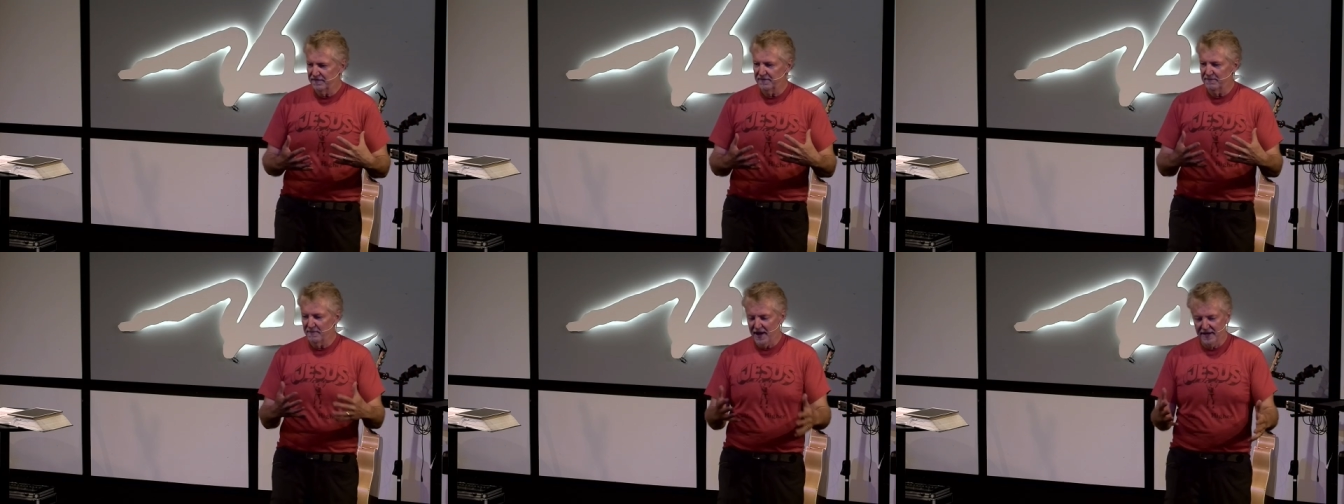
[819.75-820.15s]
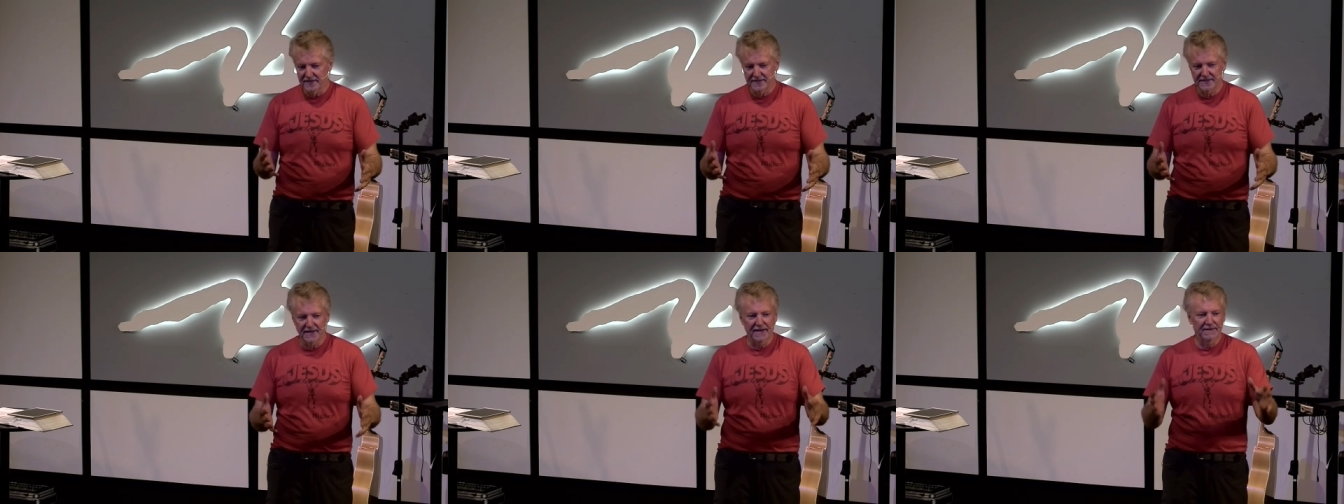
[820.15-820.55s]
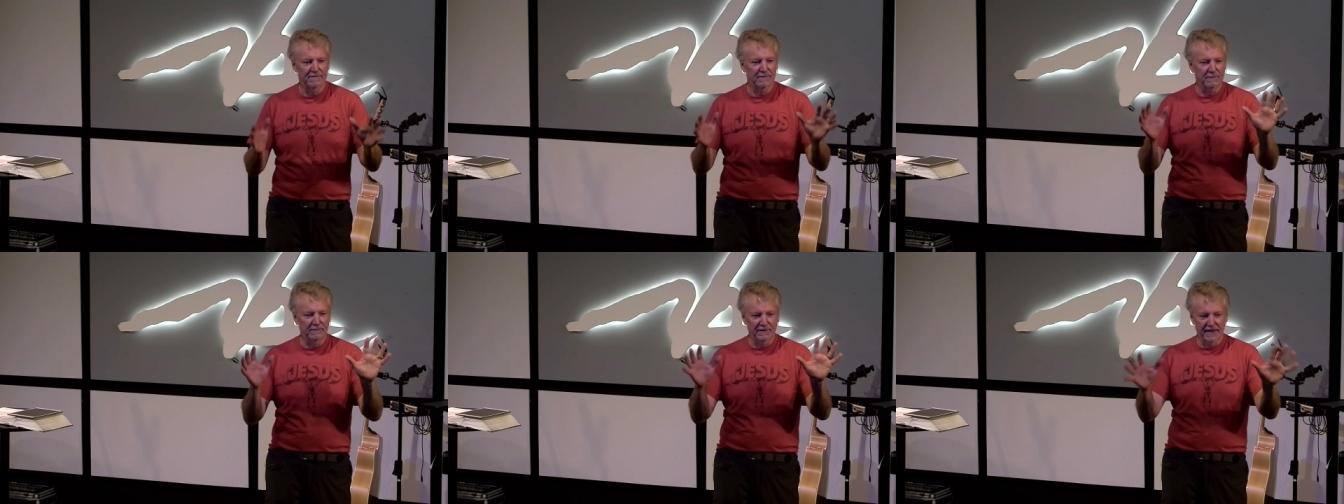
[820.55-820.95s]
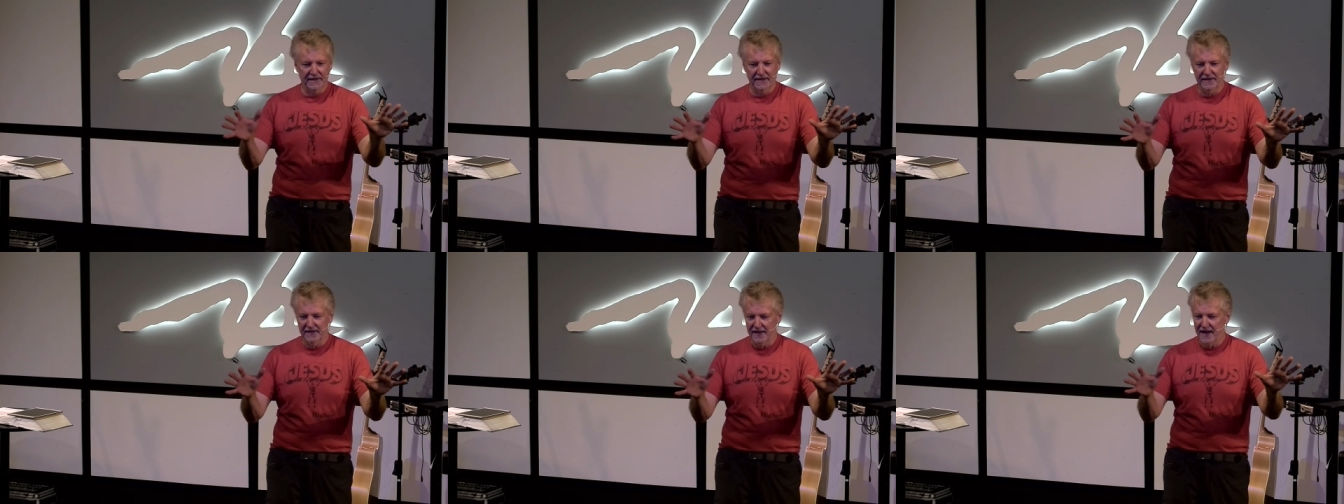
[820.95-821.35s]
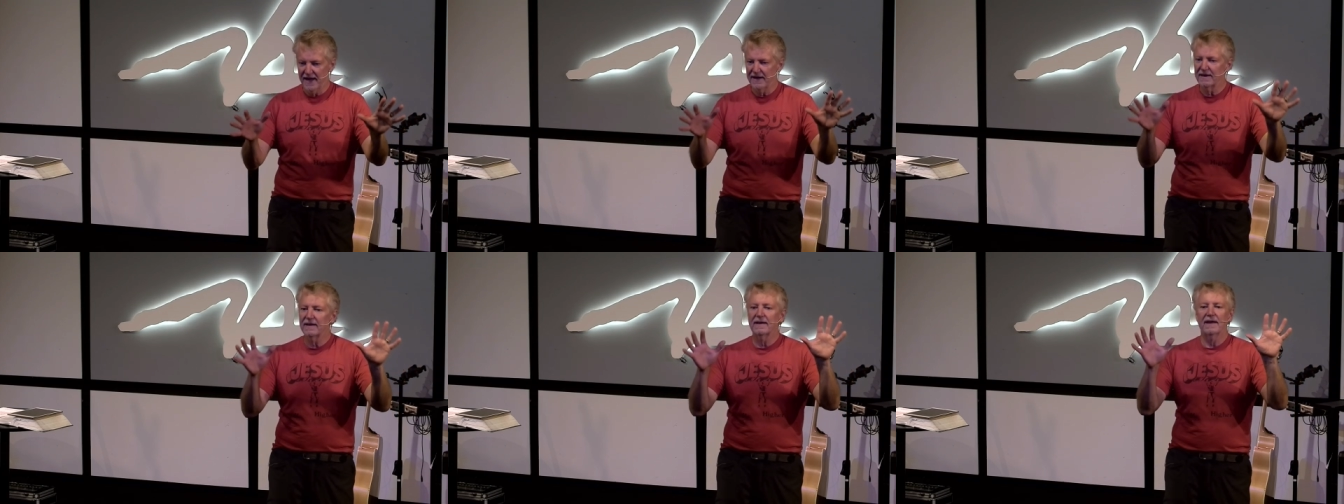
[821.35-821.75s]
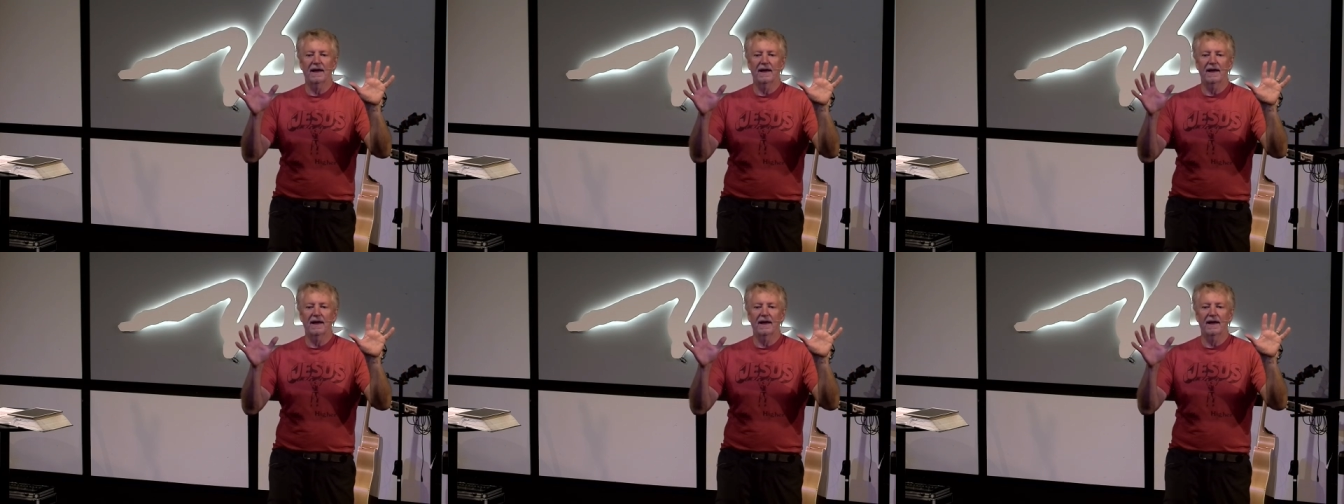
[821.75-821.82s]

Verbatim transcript: mindset. We won't get into that.